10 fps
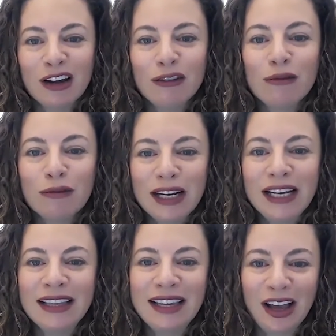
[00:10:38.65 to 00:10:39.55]

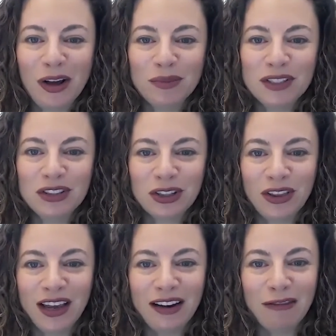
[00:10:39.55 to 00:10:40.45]
really helped turn
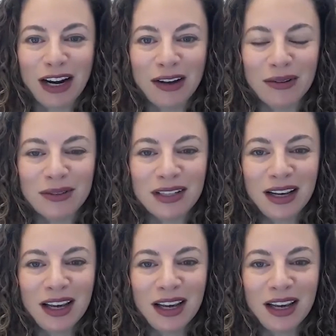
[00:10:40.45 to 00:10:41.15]
that around.